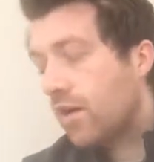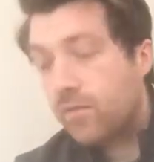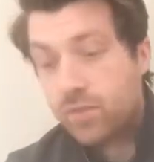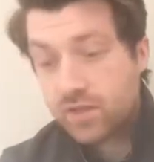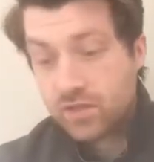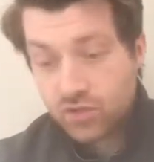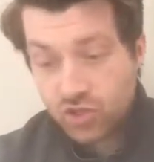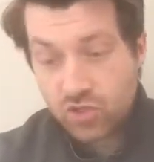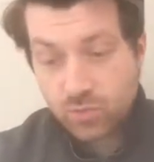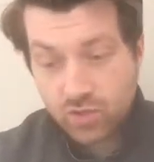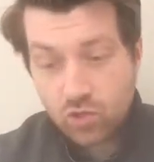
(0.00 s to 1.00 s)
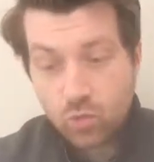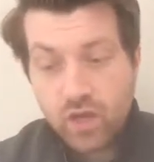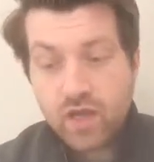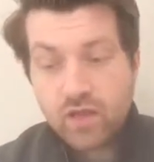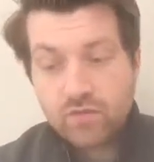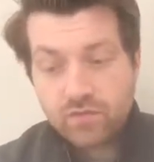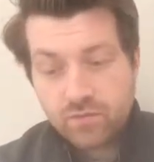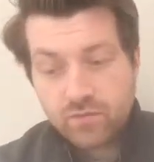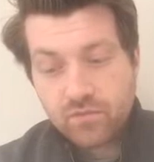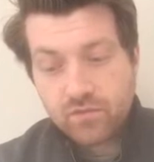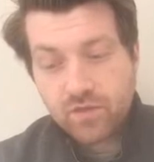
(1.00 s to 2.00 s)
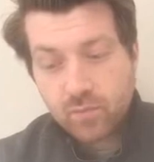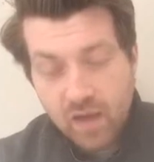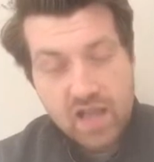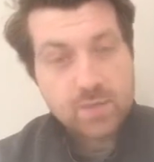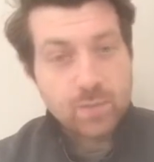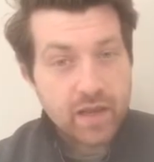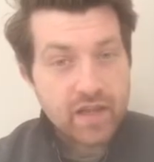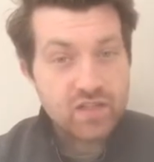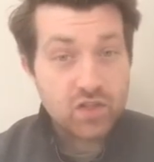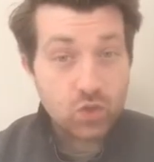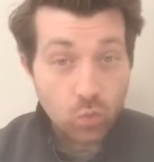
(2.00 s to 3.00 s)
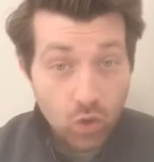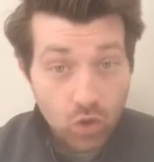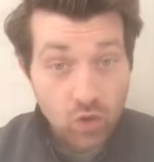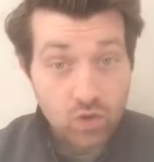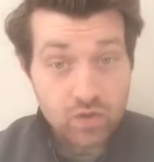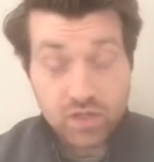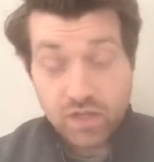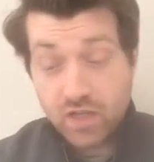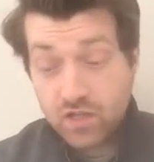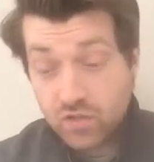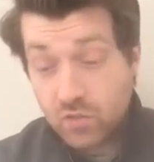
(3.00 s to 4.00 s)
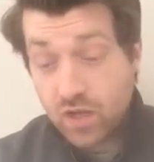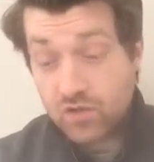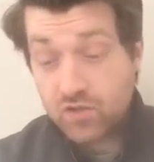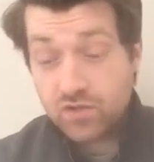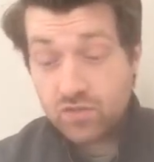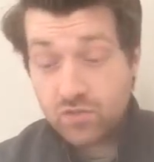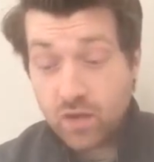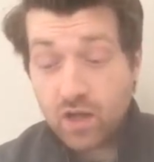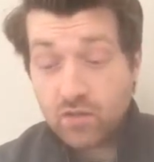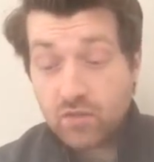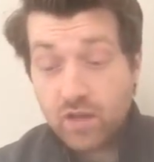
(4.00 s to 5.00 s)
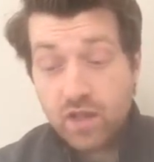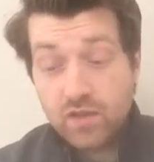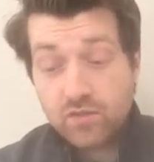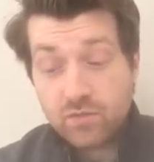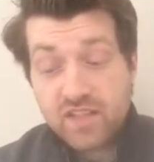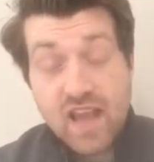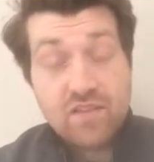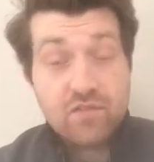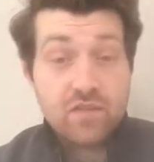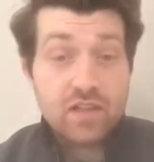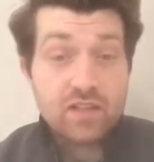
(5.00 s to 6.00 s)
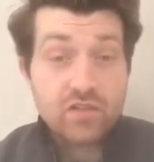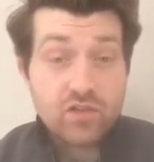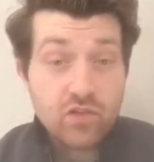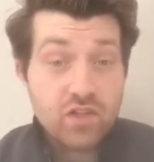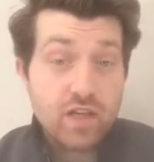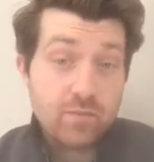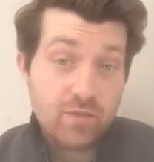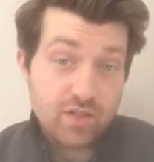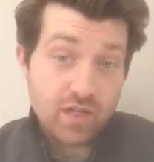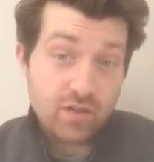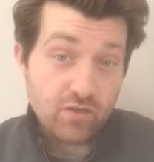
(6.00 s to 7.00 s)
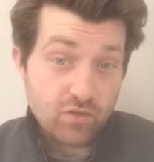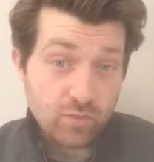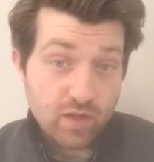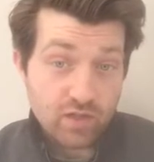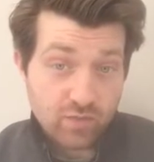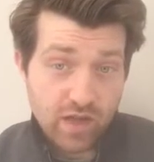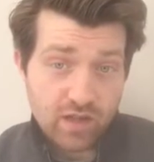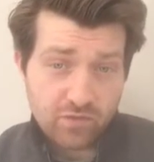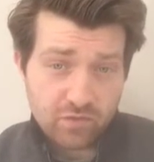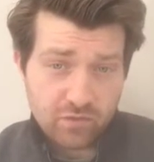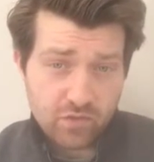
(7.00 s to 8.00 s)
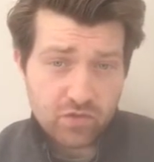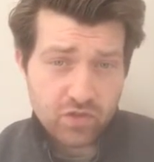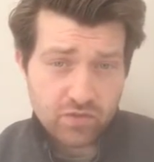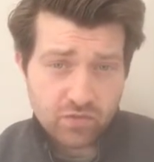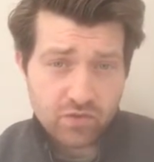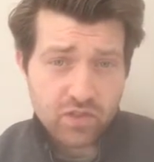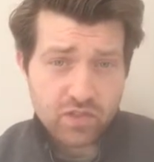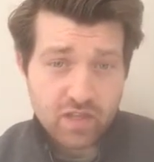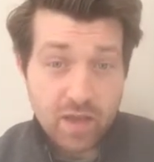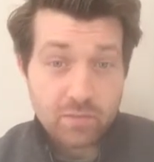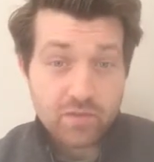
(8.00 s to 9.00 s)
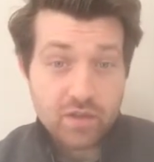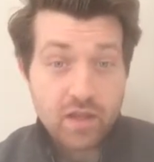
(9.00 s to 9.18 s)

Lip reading: But just be aware, from the best players in the world in 2012, from 10 feet, 38% of those putts were held from first attempt.